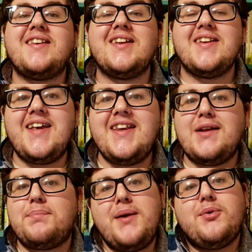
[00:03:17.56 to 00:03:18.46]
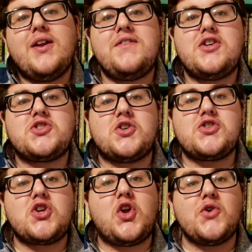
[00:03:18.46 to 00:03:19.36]
to lead the people in their
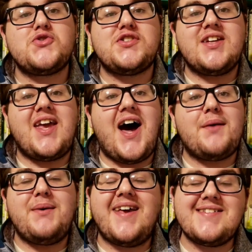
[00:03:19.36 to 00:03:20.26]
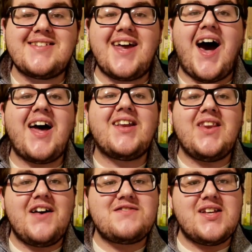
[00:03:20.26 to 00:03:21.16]
church closer to God because God
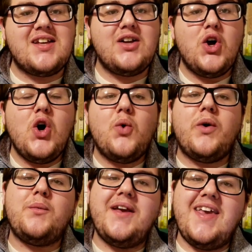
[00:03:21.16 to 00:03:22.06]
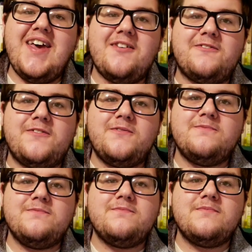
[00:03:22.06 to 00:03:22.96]
loves it when we give.
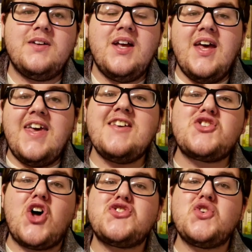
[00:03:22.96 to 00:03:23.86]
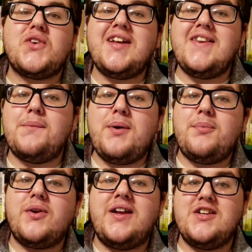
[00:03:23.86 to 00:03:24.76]
He is also leading the
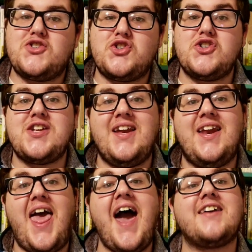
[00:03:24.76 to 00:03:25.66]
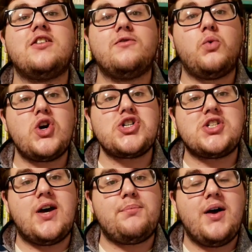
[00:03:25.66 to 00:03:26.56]
people in his church in an act of
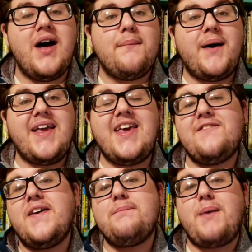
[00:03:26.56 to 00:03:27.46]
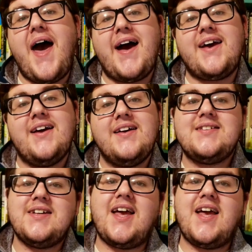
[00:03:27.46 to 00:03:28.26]
worship by giving back to